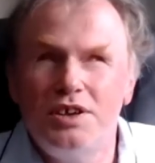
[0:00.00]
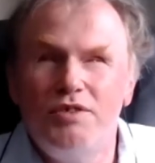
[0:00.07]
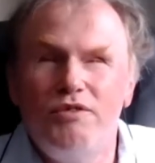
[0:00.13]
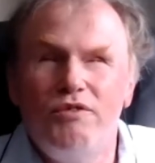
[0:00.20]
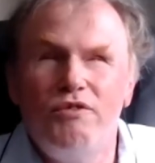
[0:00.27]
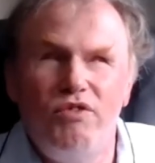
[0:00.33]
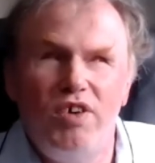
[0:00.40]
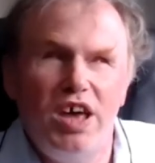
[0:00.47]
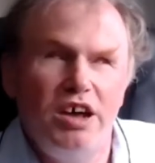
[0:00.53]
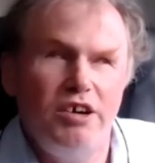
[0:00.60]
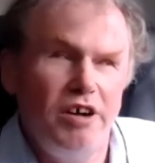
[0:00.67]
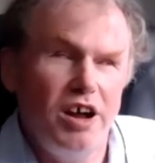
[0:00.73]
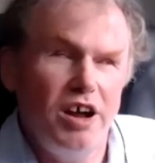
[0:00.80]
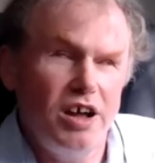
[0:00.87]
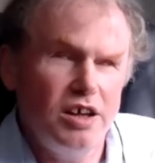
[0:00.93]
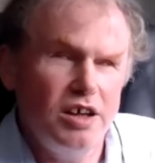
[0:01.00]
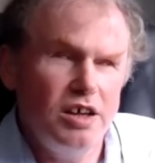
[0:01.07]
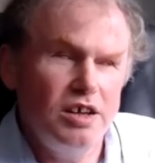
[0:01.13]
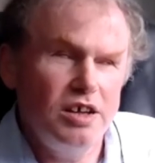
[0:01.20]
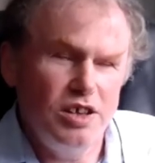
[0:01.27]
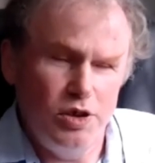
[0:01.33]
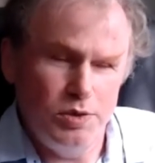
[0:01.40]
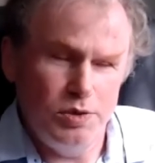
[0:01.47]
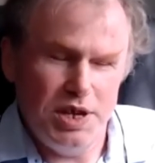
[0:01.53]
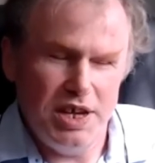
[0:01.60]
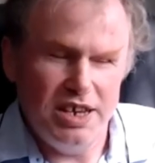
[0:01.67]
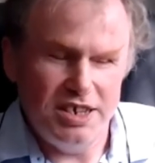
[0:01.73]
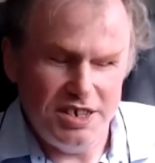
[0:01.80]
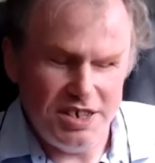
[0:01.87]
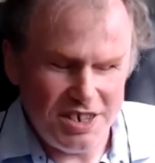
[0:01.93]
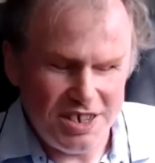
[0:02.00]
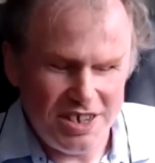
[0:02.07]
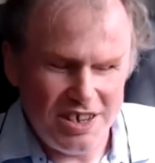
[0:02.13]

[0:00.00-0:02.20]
fairer New Zealand.